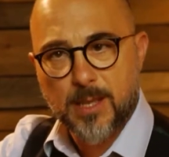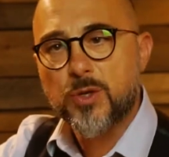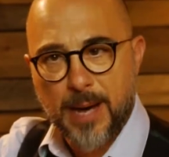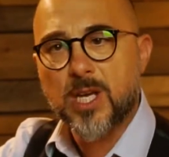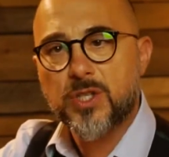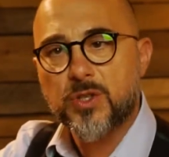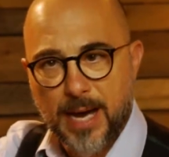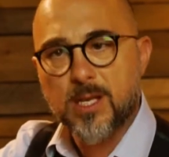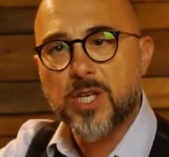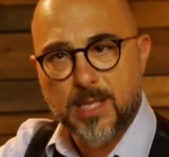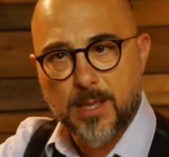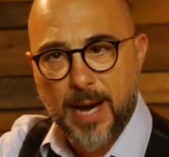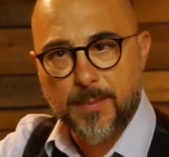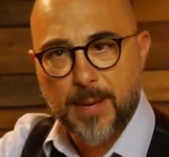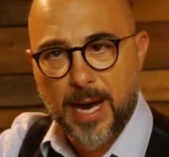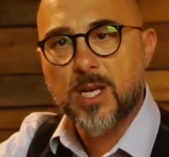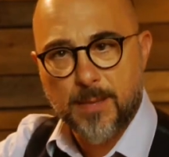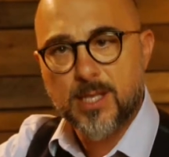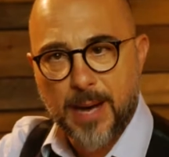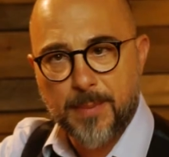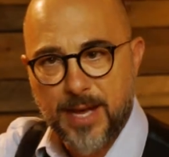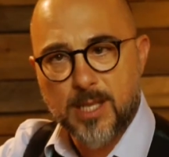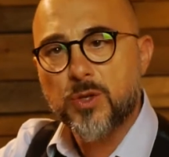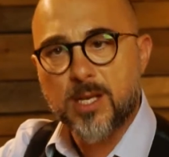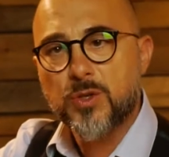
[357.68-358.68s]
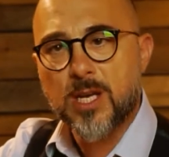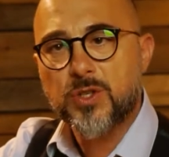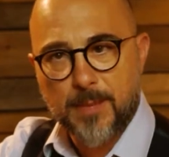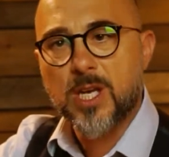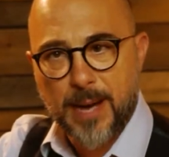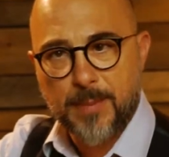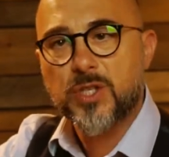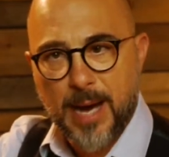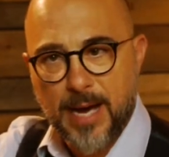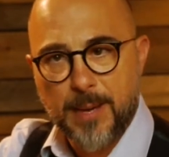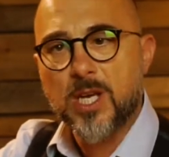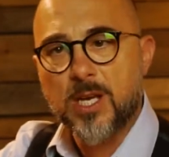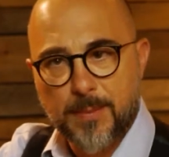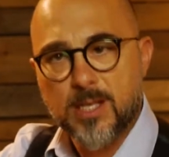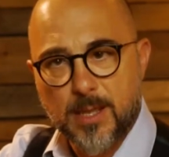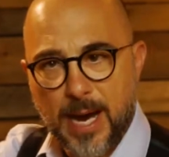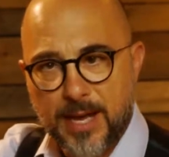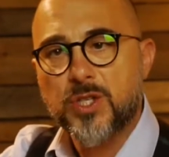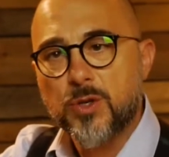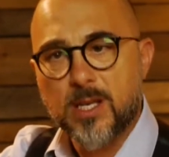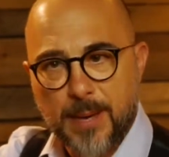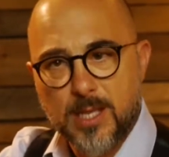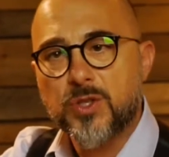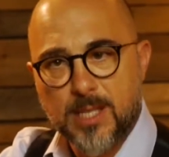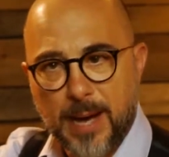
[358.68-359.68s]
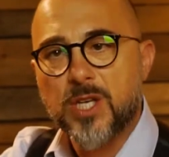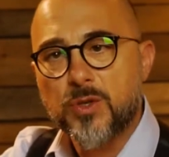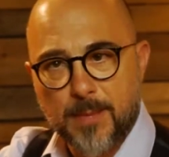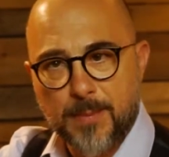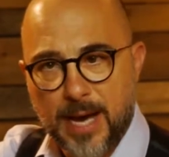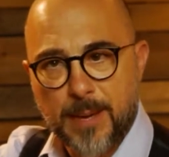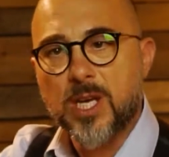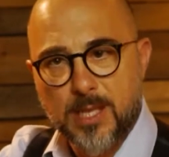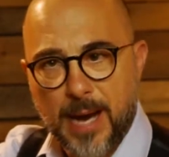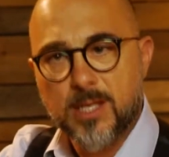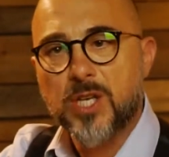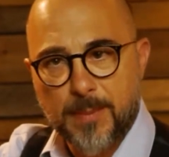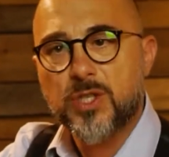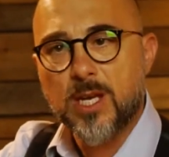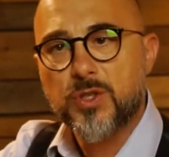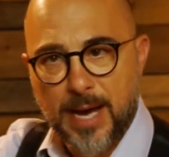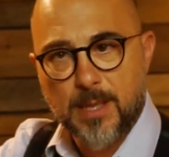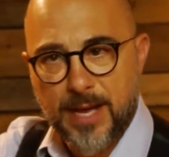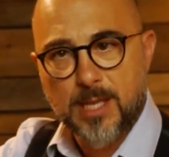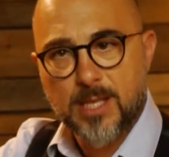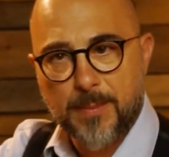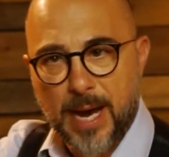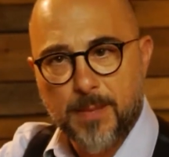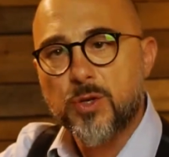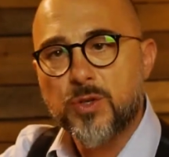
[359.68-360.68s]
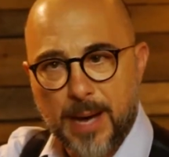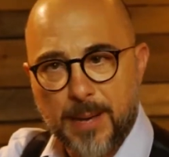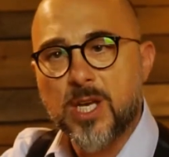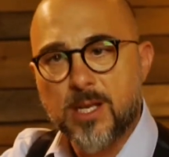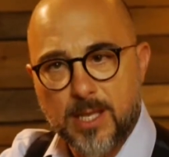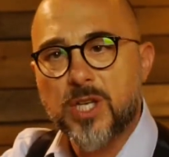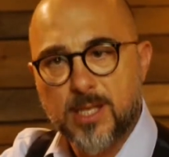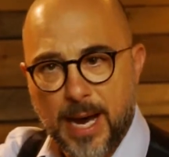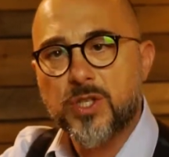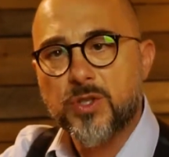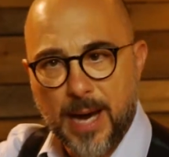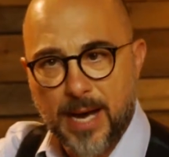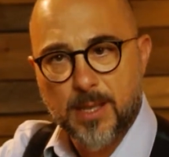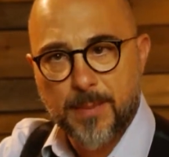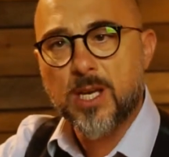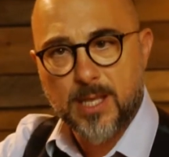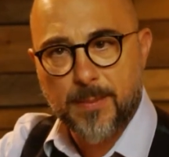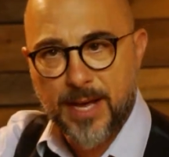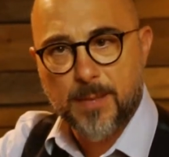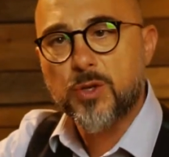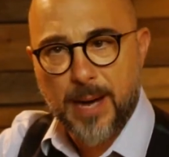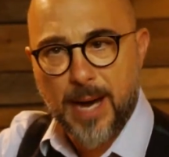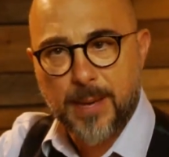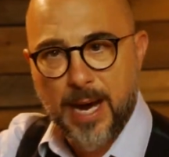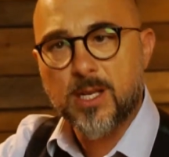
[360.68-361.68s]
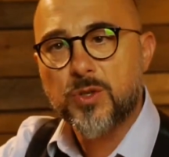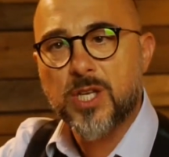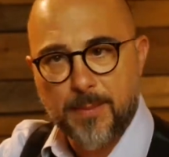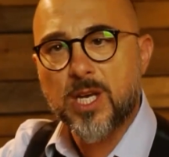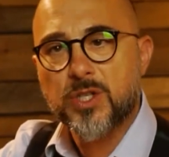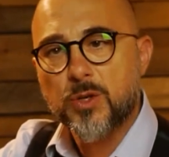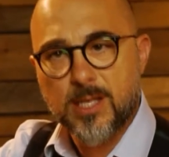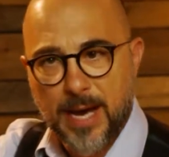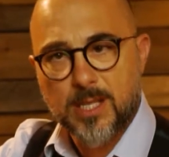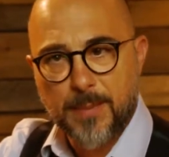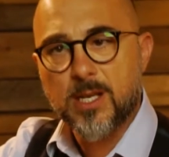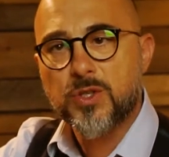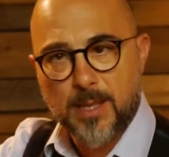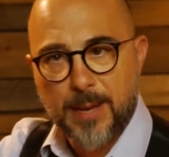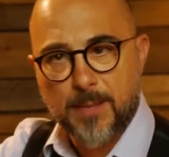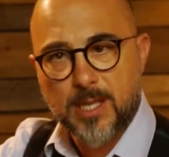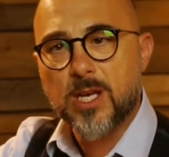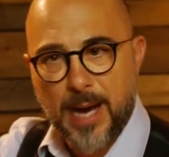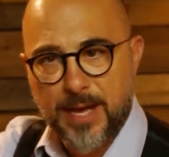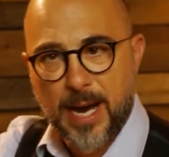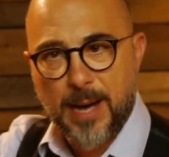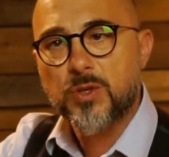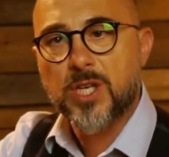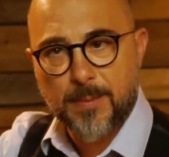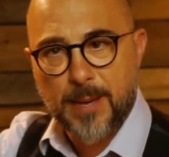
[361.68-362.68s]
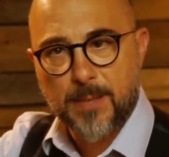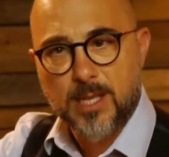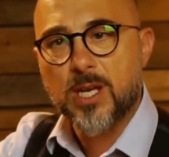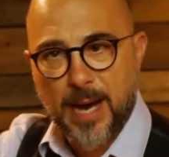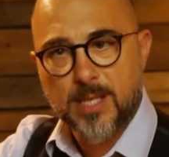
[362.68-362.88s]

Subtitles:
But hey, what doesn't go well with bacon, I guess? But if you were a